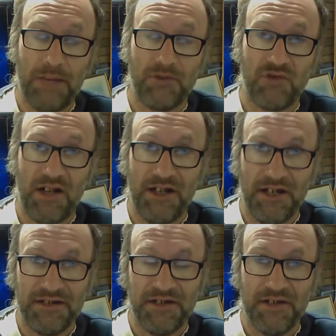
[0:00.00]
Australian
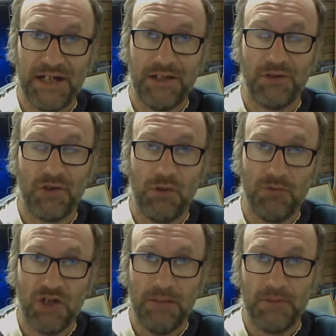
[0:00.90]
Eastern Daylight Time,
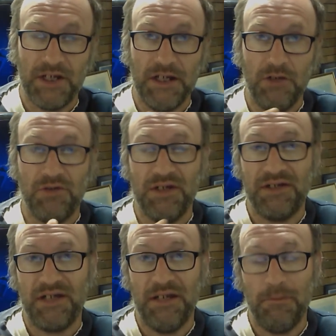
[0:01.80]
GMT
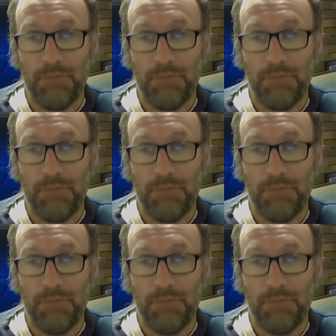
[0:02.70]
UTC